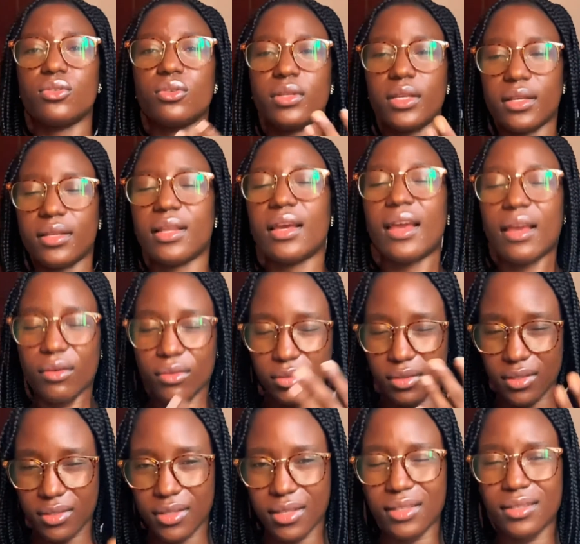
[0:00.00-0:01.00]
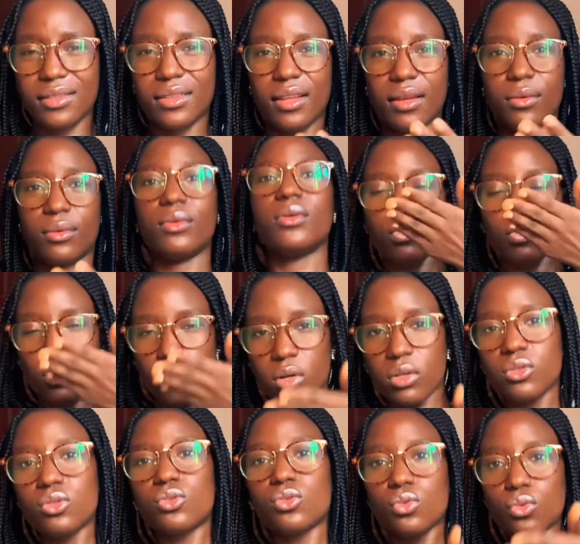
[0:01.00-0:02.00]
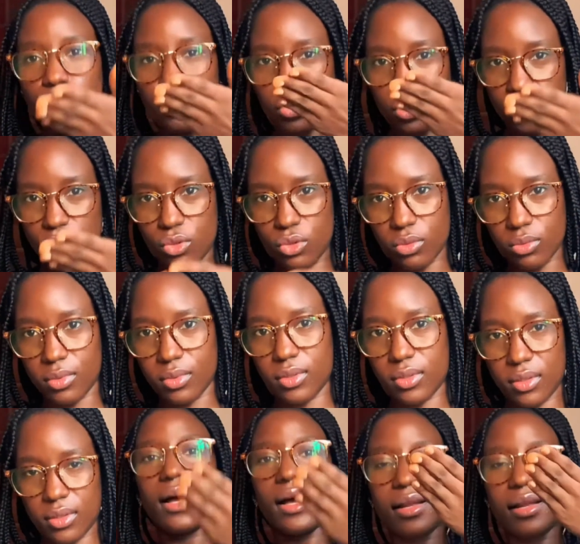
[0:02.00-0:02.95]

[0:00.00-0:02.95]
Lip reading: Oh yeah, now I understand. Now, once school resumes